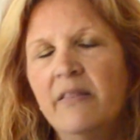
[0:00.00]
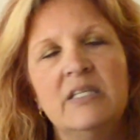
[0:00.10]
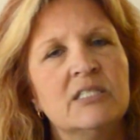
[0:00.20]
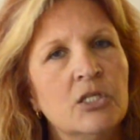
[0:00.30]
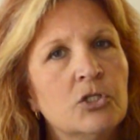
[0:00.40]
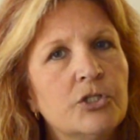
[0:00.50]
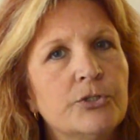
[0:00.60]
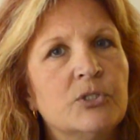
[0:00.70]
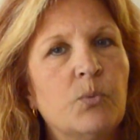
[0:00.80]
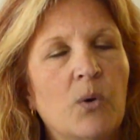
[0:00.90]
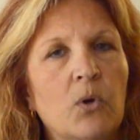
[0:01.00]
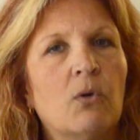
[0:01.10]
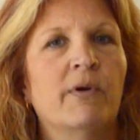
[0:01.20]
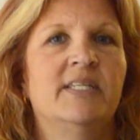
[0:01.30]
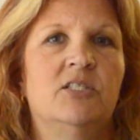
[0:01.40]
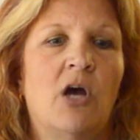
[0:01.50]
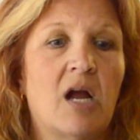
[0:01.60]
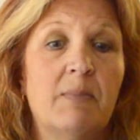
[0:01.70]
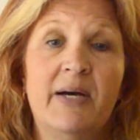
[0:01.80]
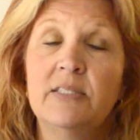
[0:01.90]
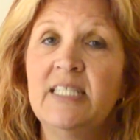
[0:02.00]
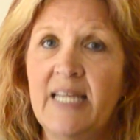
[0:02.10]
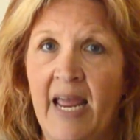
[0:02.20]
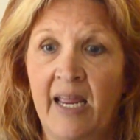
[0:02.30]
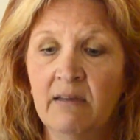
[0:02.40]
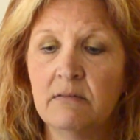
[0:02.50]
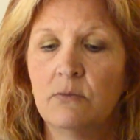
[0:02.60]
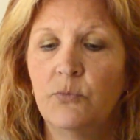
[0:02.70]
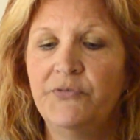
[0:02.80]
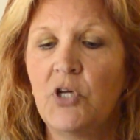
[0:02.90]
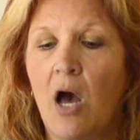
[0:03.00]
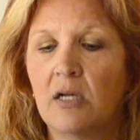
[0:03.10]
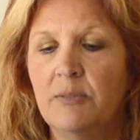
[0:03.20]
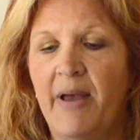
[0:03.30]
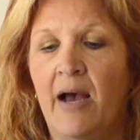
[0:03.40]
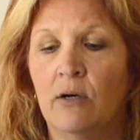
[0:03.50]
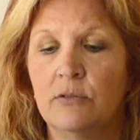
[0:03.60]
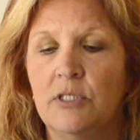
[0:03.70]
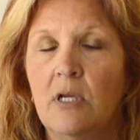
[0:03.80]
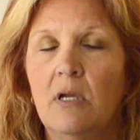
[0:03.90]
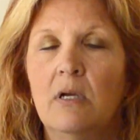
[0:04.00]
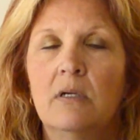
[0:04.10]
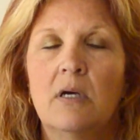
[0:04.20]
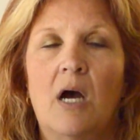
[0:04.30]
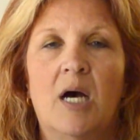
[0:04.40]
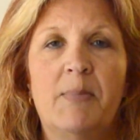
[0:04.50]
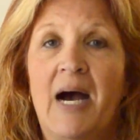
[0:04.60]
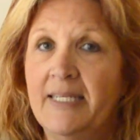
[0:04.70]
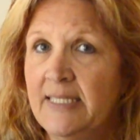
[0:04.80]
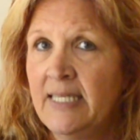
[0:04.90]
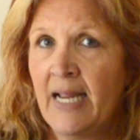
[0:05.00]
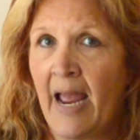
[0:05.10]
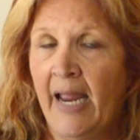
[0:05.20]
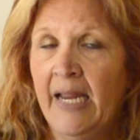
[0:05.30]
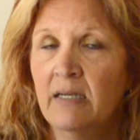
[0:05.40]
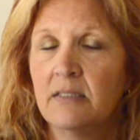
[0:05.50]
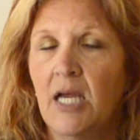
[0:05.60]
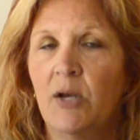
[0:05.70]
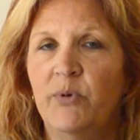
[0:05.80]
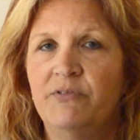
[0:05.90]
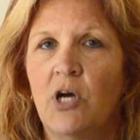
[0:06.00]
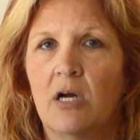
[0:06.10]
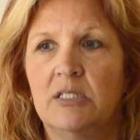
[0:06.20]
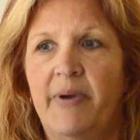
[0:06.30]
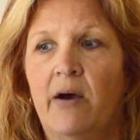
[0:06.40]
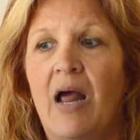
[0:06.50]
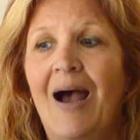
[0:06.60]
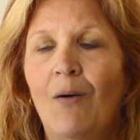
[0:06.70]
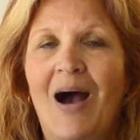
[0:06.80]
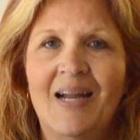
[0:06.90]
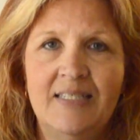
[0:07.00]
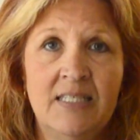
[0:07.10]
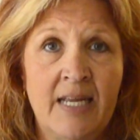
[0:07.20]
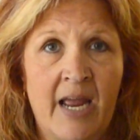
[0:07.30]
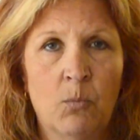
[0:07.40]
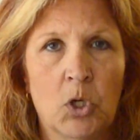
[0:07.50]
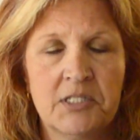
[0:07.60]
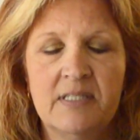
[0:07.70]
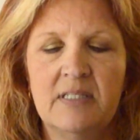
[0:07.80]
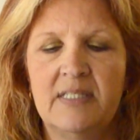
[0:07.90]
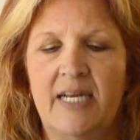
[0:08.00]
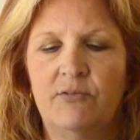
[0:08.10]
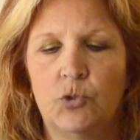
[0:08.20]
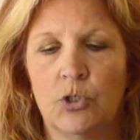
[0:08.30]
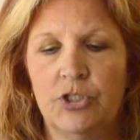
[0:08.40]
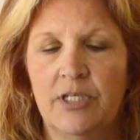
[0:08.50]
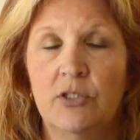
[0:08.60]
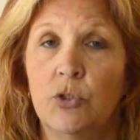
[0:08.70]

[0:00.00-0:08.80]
This concludes what we're going to talk about today. We've talked about IDEA, and we've talked about how IDEA works in the state of Georgia and